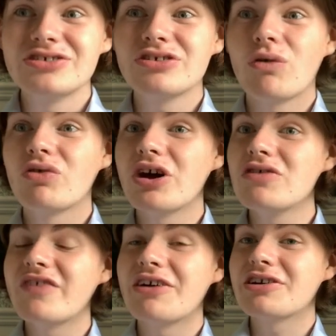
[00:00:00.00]

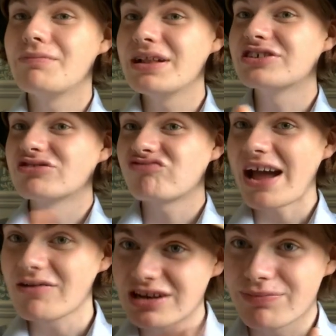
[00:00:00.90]
although they were completely
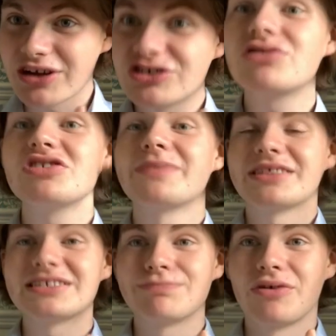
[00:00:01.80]
surrounded by Zulus by
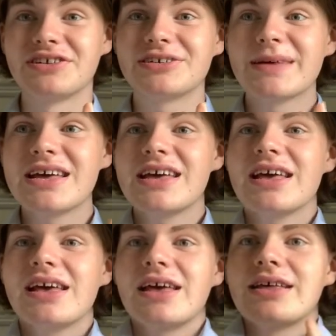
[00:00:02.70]
this point,
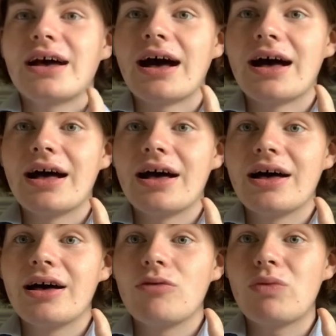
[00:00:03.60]

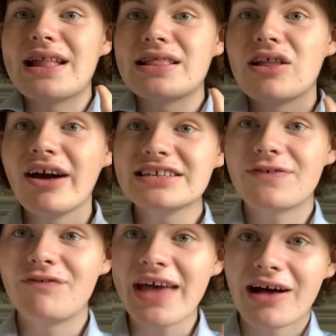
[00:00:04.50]
when night
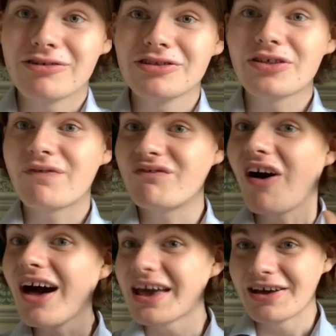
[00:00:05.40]
fell, the
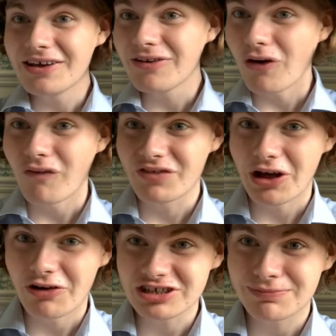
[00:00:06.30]
fire of the
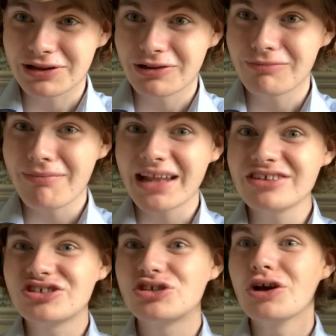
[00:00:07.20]
hospital
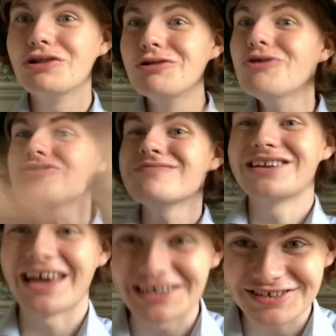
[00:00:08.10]
managed to
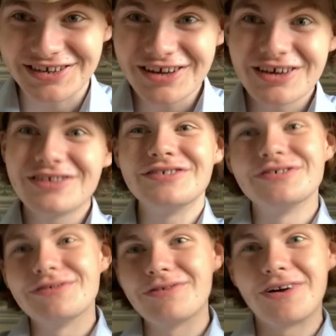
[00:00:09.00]
illuminate the
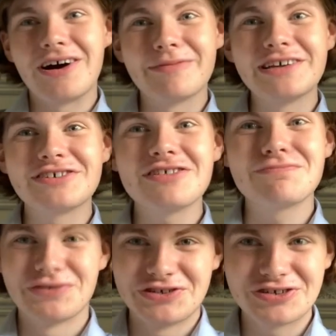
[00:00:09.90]
Zulu army, so the
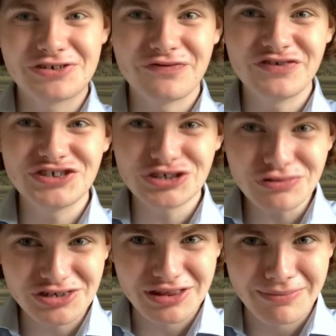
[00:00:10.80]
British could
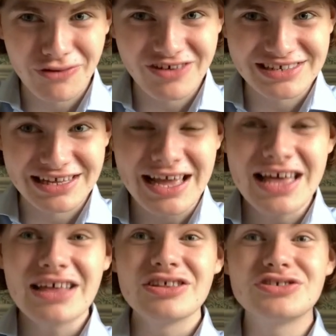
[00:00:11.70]
shoot at them more easily.
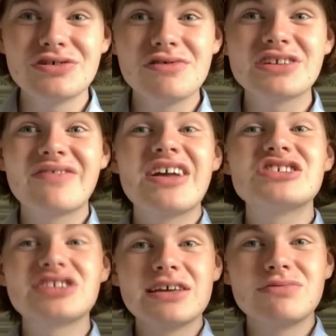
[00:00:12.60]
The Zulus
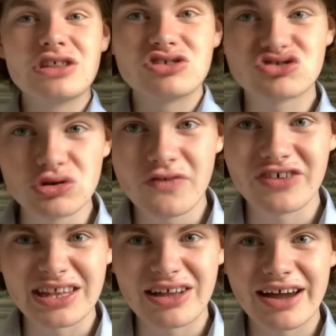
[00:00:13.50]
eventually withdrew for
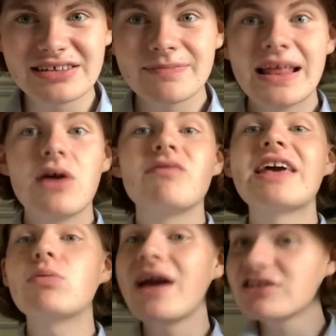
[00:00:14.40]
the night.
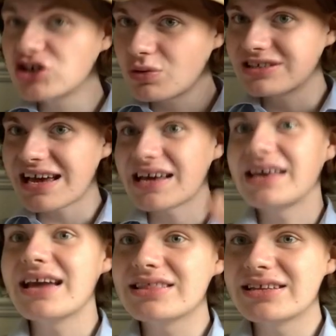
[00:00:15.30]
They went to attack
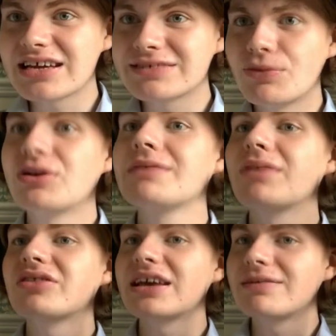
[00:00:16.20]
again the next morning,
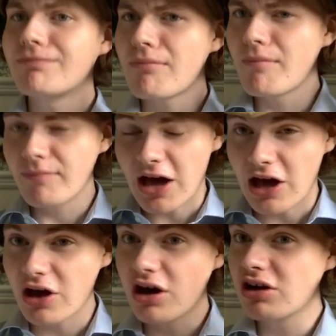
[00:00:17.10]
but they
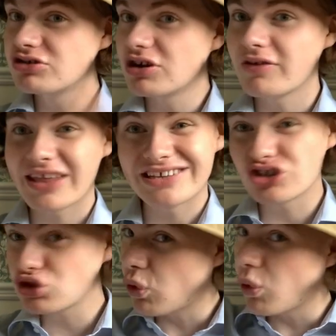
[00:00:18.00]
heard and they
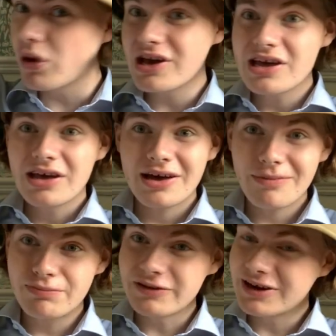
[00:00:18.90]
saw
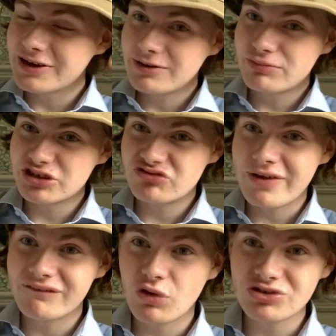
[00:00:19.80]
British
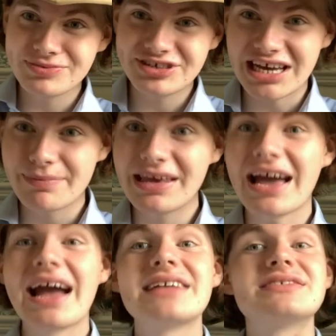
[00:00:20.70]
reinforcements coming,
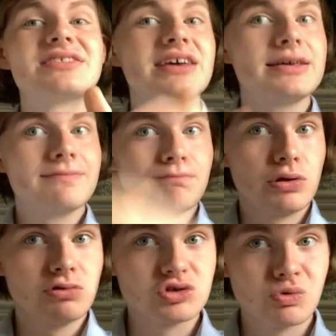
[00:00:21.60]
and they
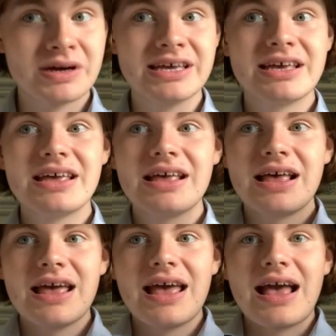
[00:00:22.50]
pulled away.
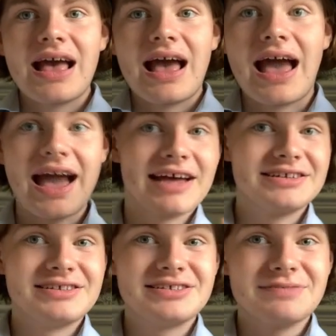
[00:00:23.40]

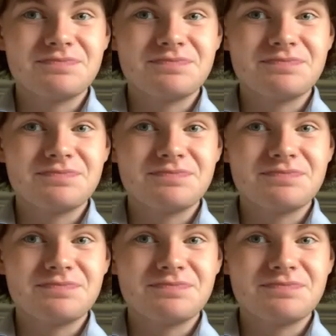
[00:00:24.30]
And